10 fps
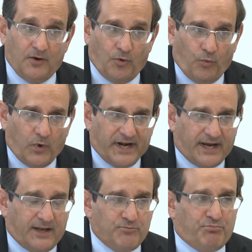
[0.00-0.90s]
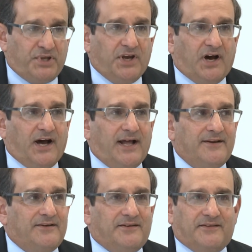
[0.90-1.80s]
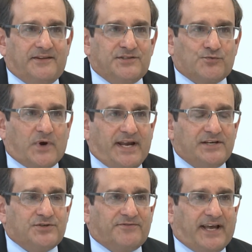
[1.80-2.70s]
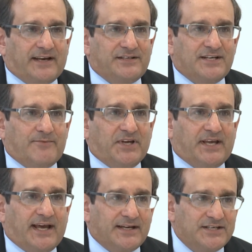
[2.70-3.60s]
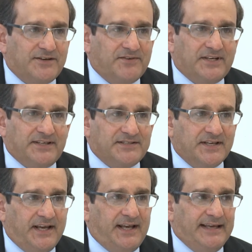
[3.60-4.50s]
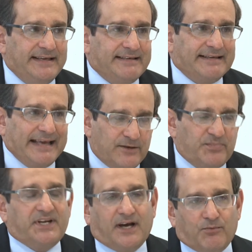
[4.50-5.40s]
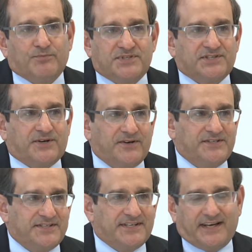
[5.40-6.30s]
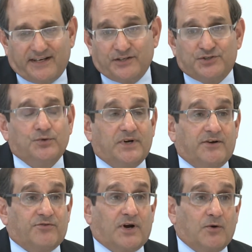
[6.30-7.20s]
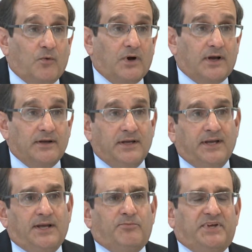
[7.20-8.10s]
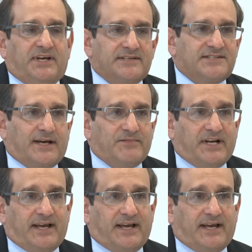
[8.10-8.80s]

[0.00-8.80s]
When I'm beyond this range of academic activities, it can become absurd to say I can do whatever I want because I'm an